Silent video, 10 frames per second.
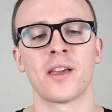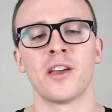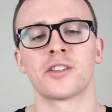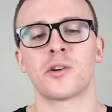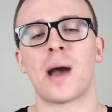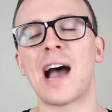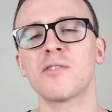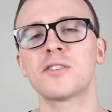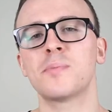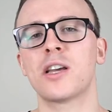So how
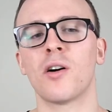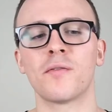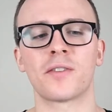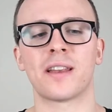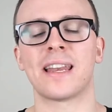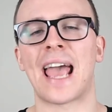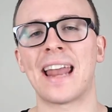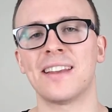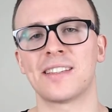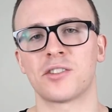to be confident in
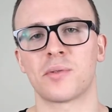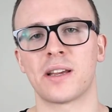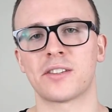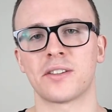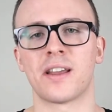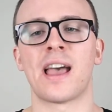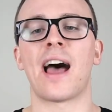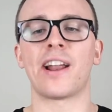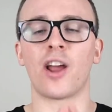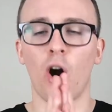any situation.
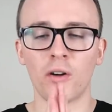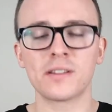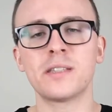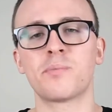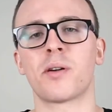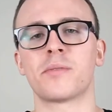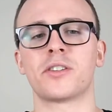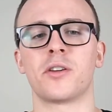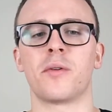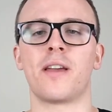I honestly promise
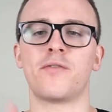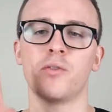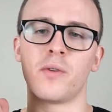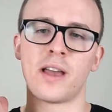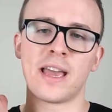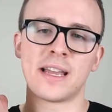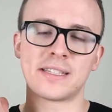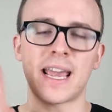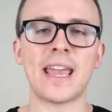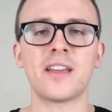you, if you
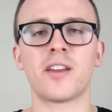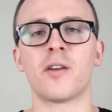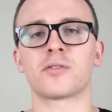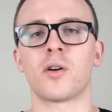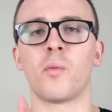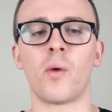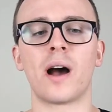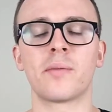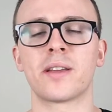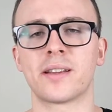take notes on what
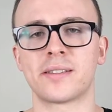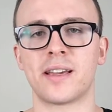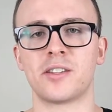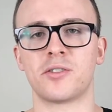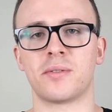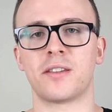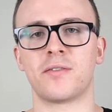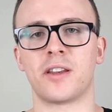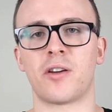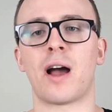I'm going to say to you in this
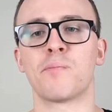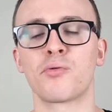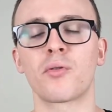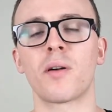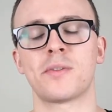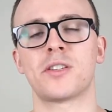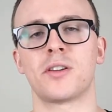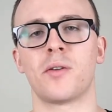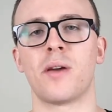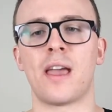video, I promise
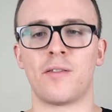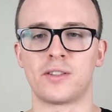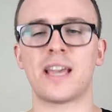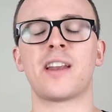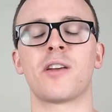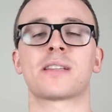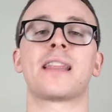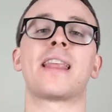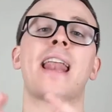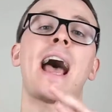you, if you take notes
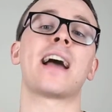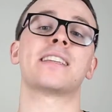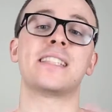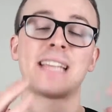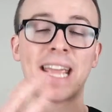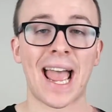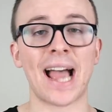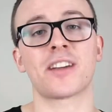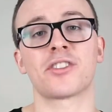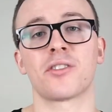and then actually take
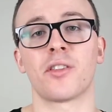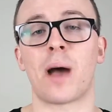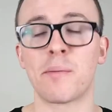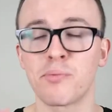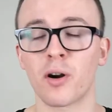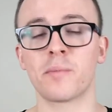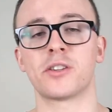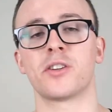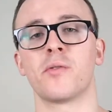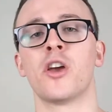action on them, I
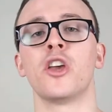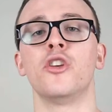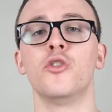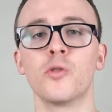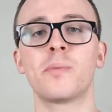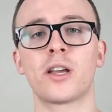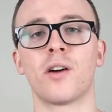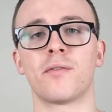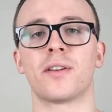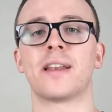promise you, you'll be
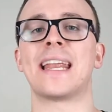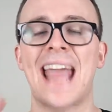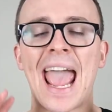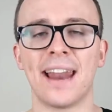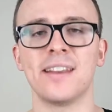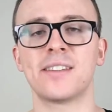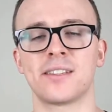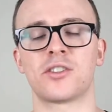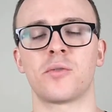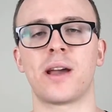confident in any
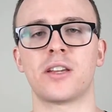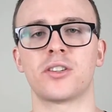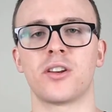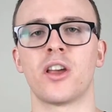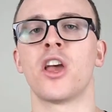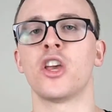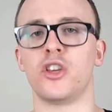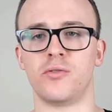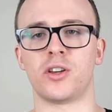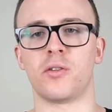situation
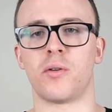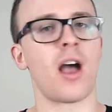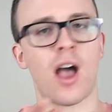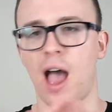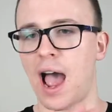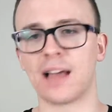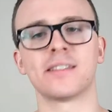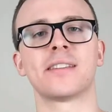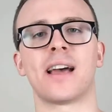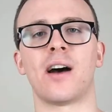you do.
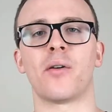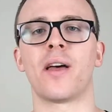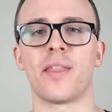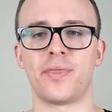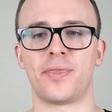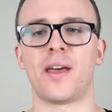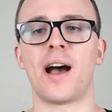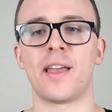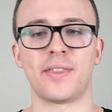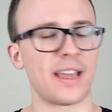Hands down.
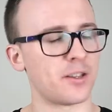It's